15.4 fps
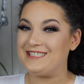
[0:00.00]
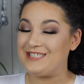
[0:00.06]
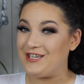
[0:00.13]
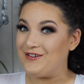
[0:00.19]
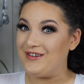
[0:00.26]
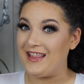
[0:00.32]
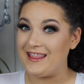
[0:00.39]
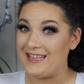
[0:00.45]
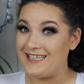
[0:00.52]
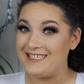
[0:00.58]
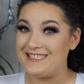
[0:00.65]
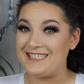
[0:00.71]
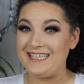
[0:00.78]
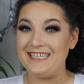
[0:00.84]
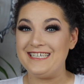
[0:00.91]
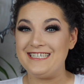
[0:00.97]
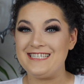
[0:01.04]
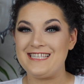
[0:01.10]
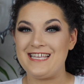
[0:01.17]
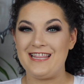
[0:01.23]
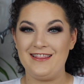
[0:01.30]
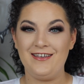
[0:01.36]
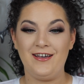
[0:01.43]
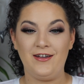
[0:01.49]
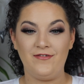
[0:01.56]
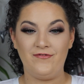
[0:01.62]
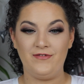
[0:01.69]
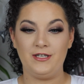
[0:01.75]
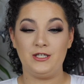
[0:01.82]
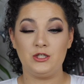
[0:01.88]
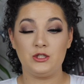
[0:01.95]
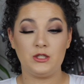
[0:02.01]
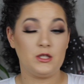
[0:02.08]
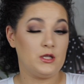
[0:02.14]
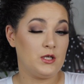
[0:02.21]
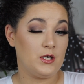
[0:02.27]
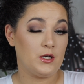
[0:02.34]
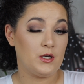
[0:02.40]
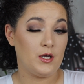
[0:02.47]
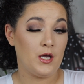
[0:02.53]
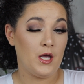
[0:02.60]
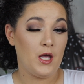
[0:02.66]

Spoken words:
so this is the finished look.